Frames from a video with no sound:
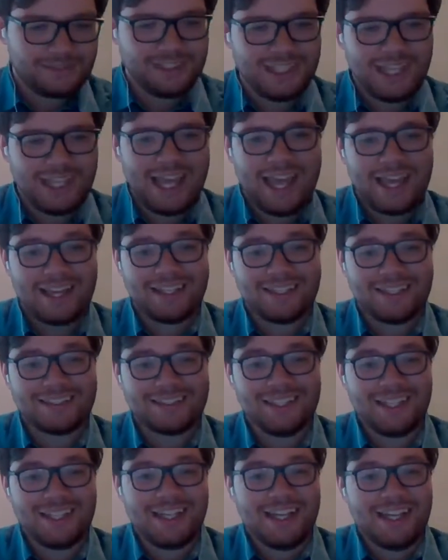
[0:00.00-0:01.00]

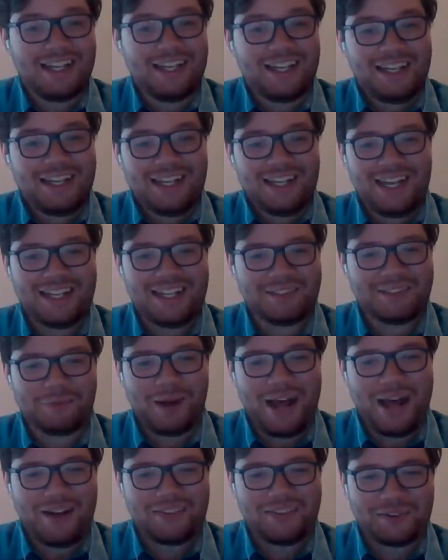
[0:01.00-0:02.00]
And
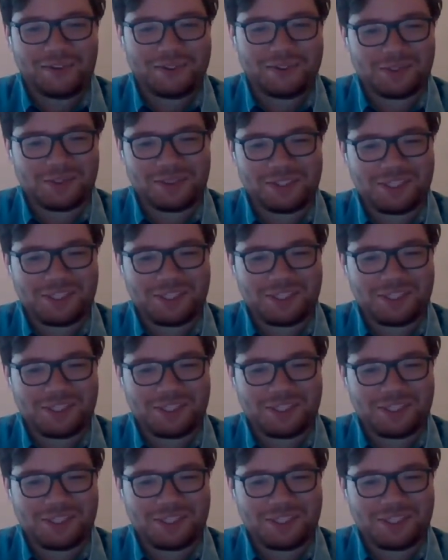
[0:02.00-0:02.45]
Wow, that was a really